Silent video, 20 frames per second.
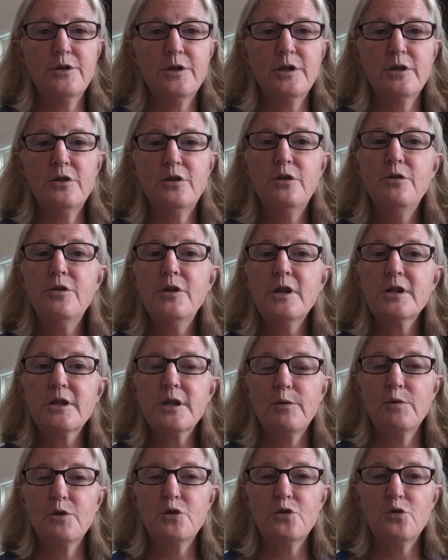Kirsten, 2
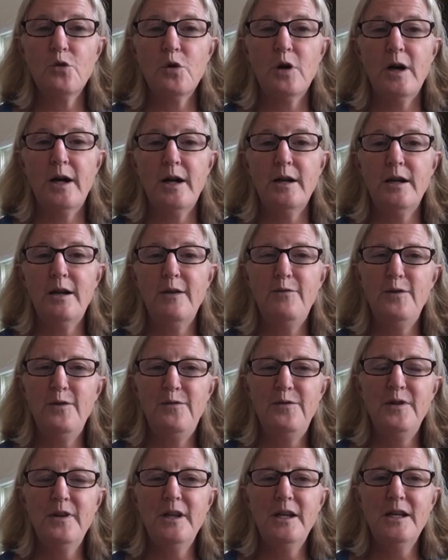things I would try. If
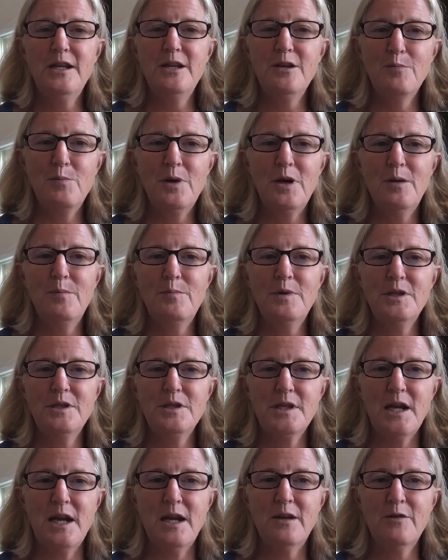you feel like your pup
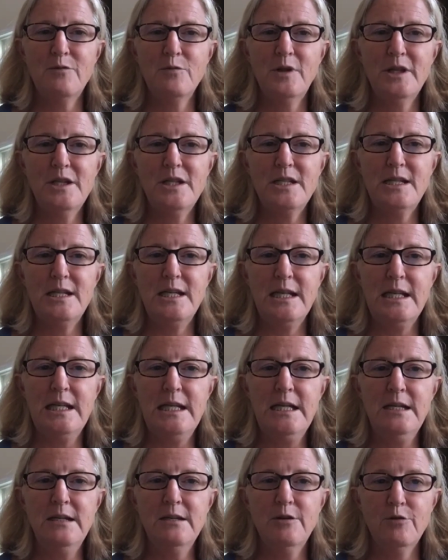has gotten really
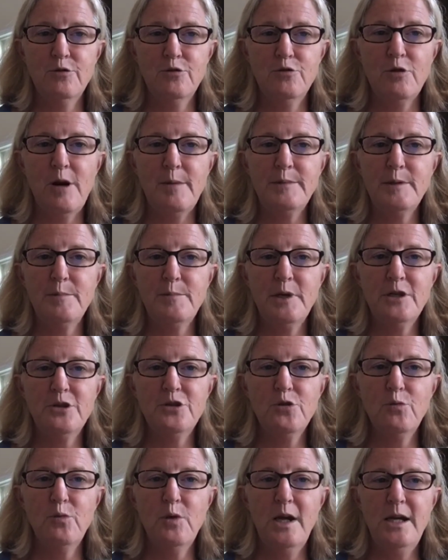skinny or dropped a
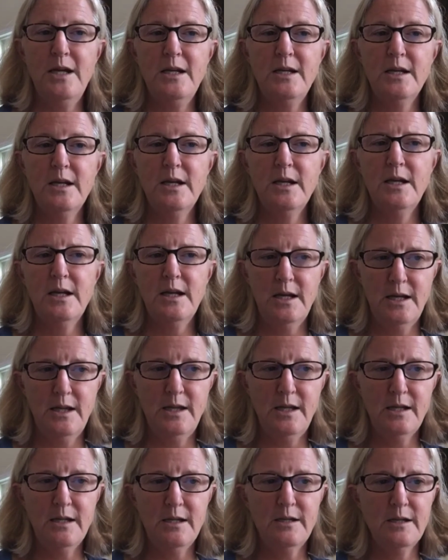bunch of weight, and I
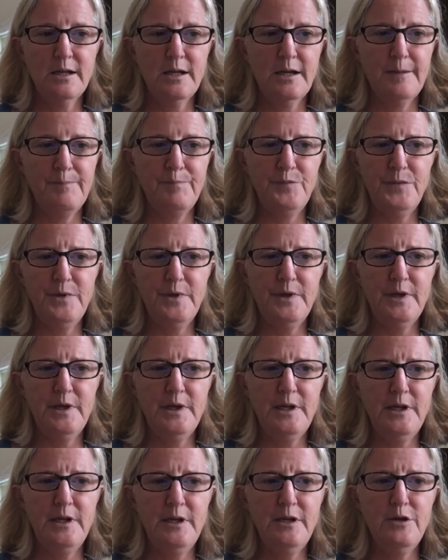think
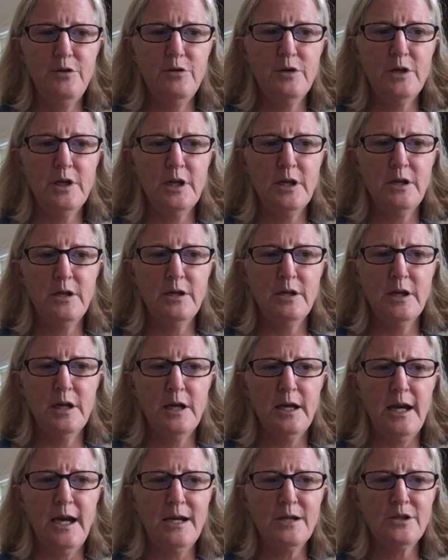you can
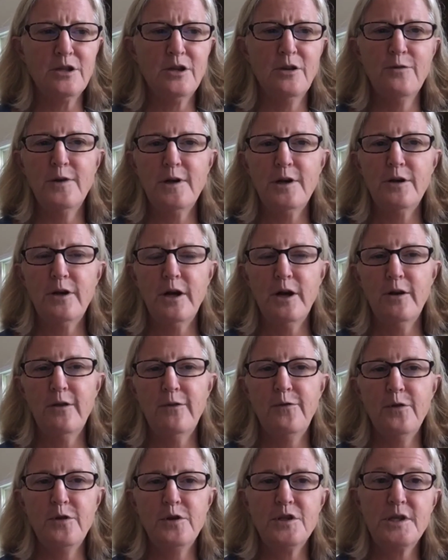ask your
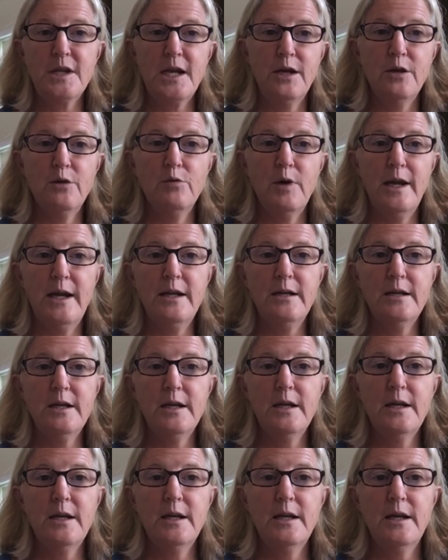veterinarian for the scale weight
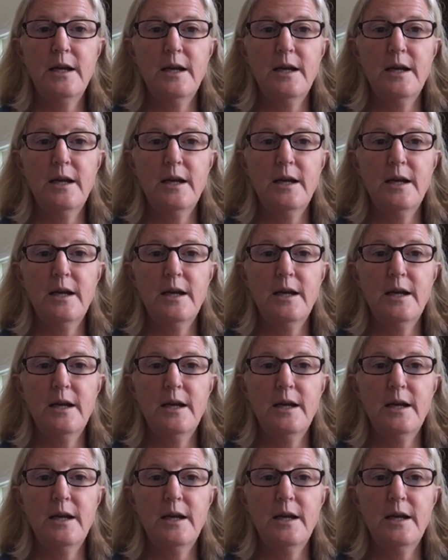